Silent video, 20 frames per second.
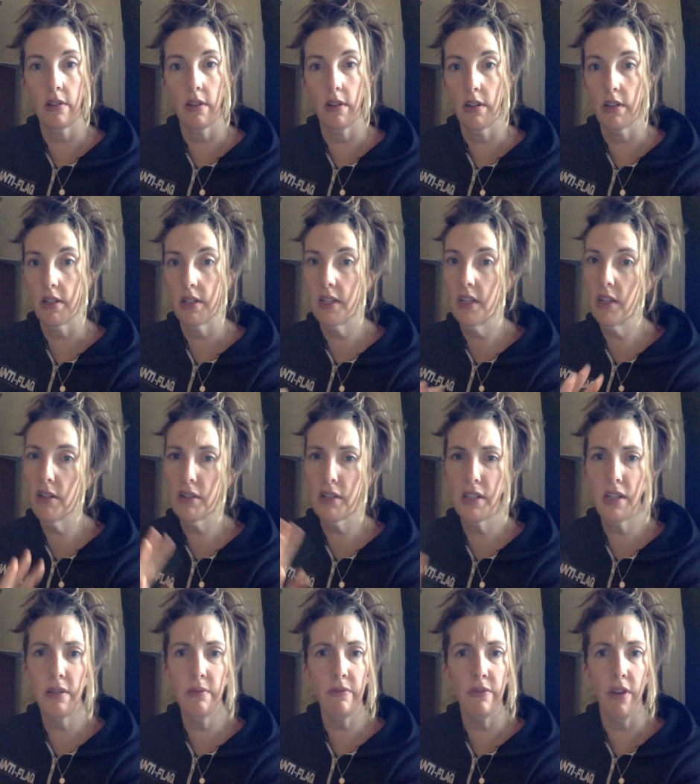They still
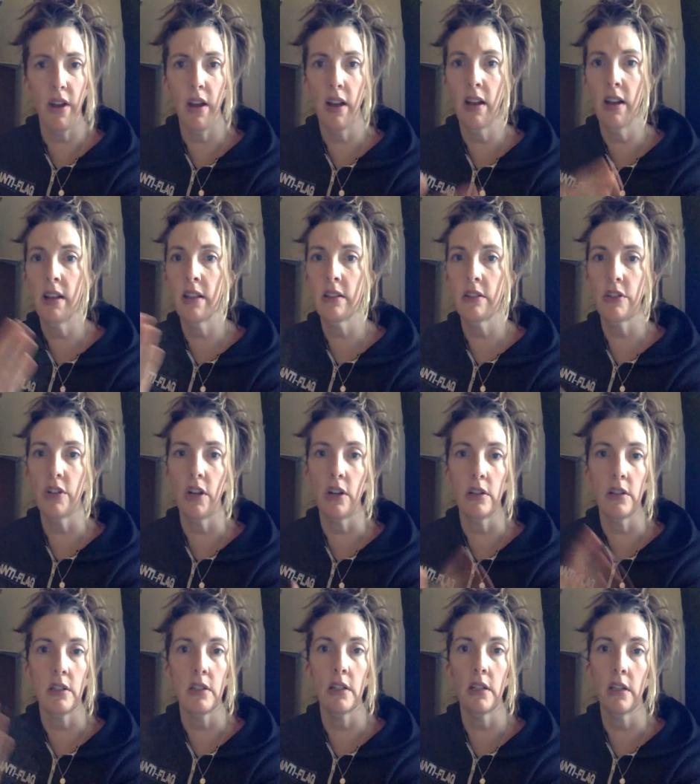seem fine. They're talking to